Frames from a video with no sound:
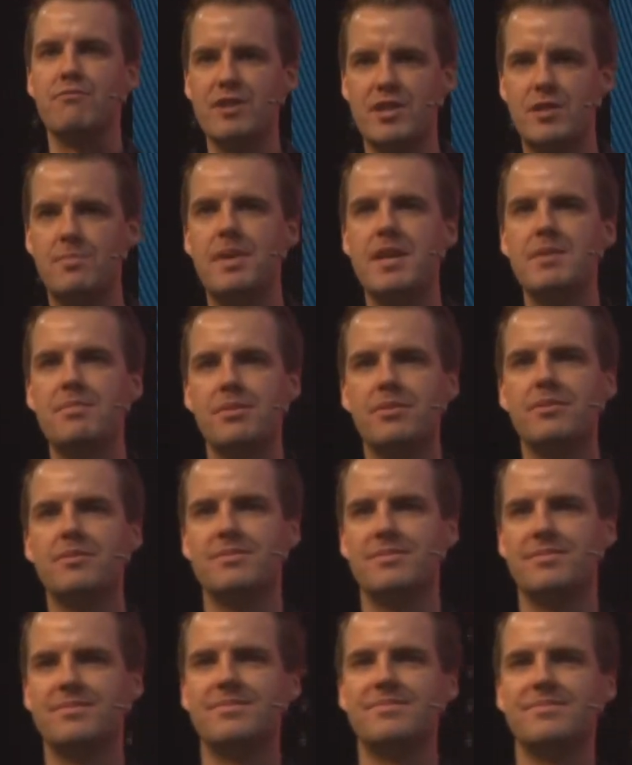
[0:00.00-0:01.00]
rich people?
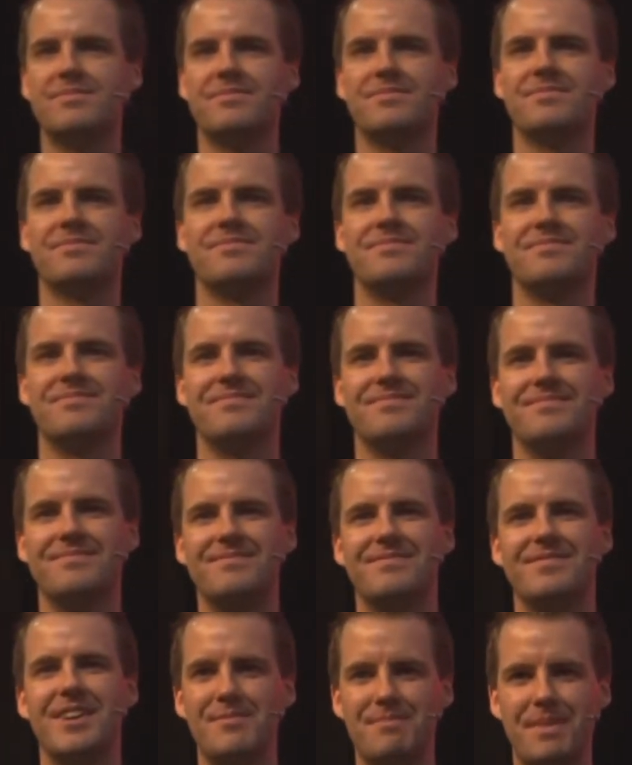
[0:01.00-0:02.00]

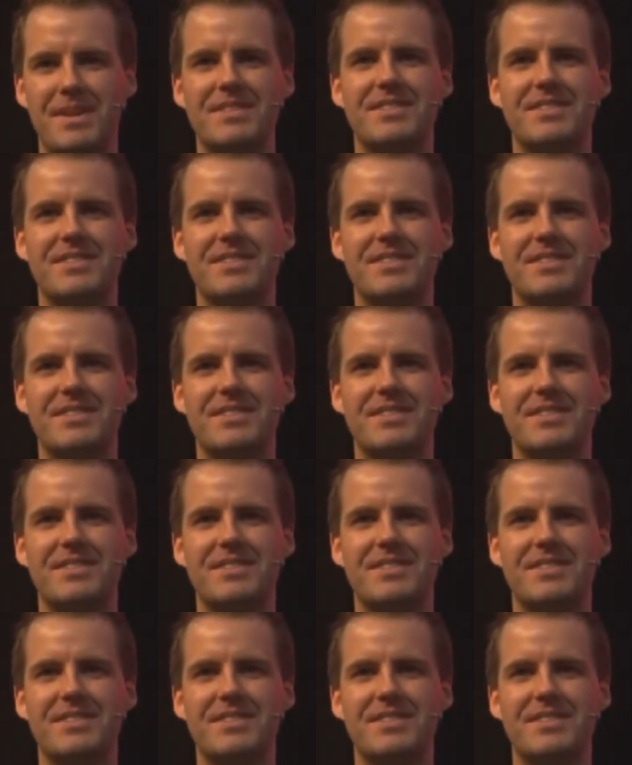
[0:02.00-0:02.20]
I've met